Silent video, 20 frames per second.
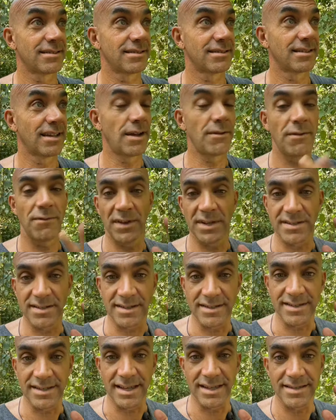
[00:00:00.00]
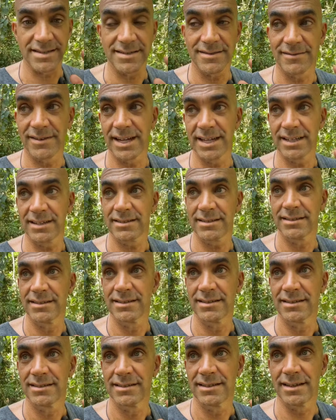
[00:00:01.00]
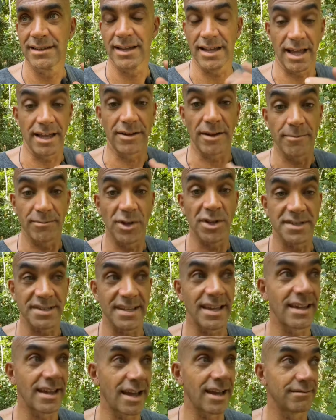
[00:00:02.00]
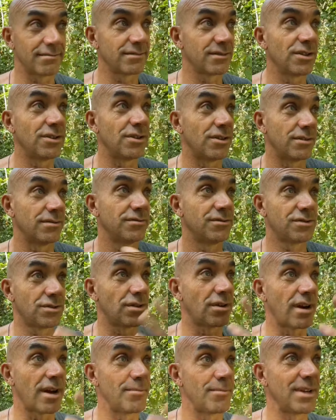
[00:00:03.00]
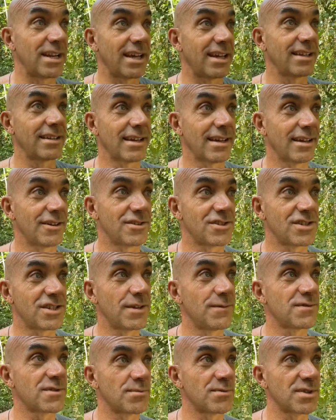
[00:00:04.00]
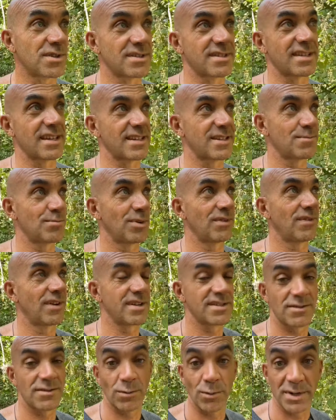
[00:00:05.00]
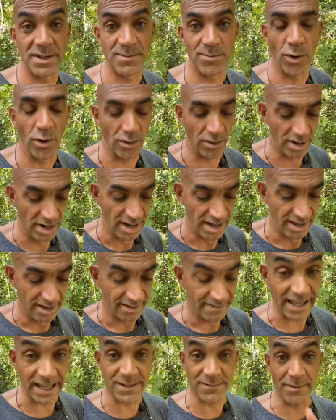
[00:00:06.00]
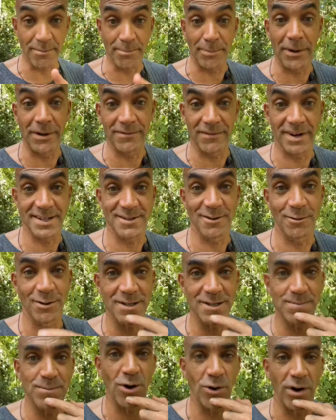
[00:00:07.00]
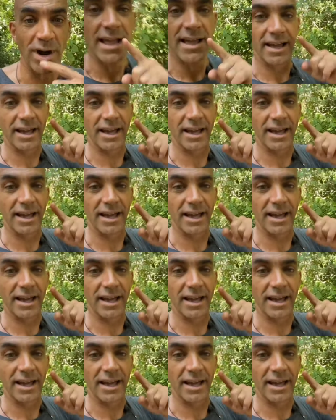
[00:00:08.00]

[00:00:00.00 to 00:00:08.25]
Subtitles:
Everything success, right? I'm not saying I achieved some success, but there is always more. That's the point, there is always more.